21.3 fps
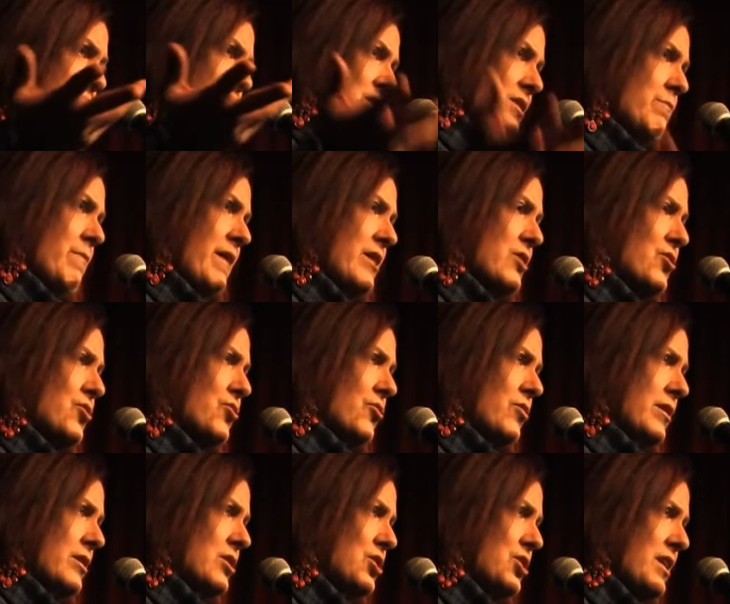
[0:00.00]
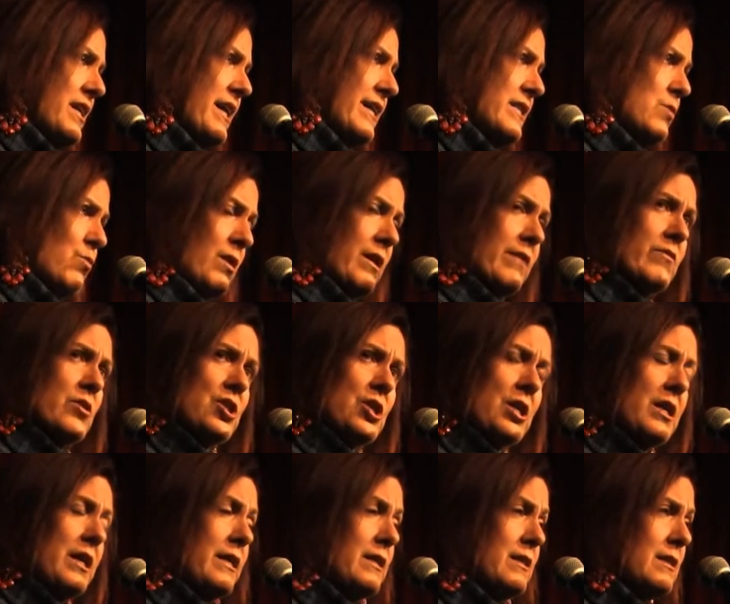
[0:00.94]
just make sure that she gets whatever she
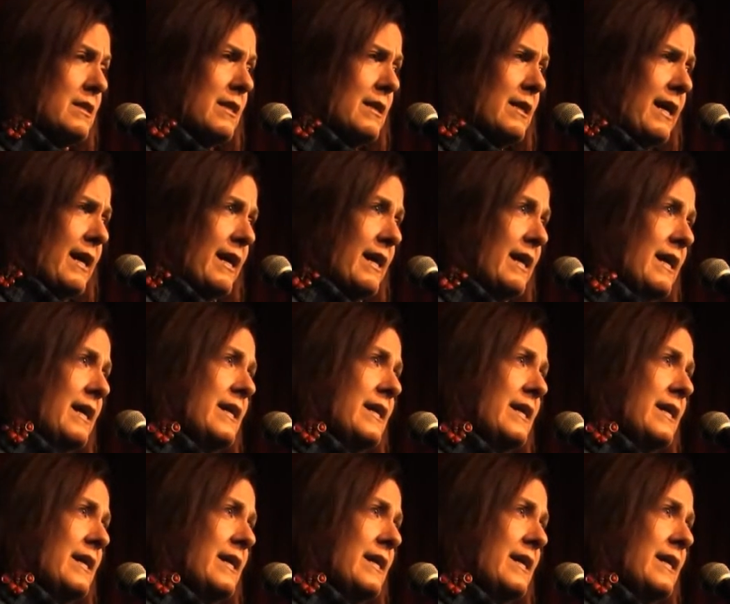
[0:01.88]
needs today.